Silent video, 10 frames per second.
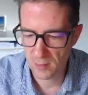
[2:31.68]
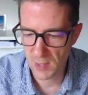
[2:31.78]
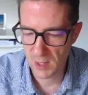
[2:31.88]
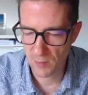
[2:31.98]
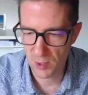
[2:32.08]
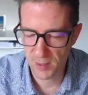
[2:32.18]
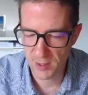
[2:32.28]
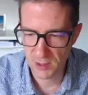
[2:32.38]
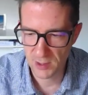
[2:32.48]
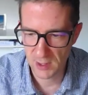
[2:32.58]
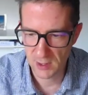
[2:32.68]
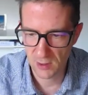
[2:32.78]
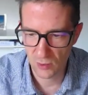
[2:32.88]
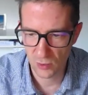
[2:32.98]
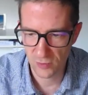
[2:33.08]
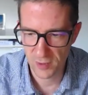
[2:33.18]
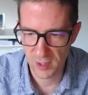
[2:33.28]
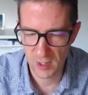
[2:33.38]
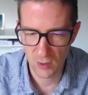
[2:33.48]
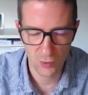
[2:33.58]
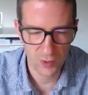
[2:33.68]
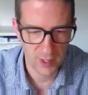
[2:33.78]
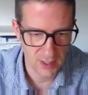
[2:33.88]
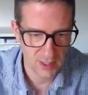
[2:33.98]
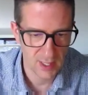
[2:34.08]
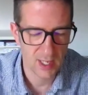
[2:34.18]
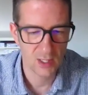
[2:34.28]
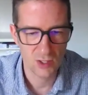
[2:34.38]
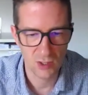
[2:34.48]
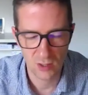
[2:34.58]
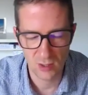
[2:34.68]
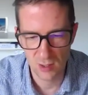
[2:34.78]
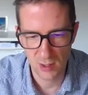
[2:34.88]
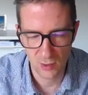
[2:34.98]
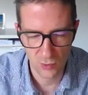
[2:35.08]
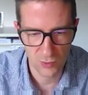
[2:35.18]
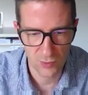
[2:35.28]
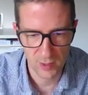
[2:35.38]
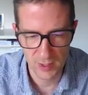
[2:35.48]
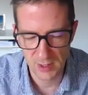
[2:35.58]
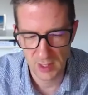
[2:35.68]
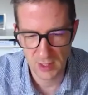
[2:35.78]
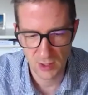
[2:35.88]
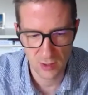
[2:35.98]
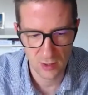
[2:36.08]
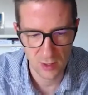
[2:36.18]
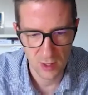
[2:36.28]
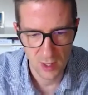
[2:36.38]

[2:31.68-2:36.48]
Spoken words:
implementing all of the authentication and authorization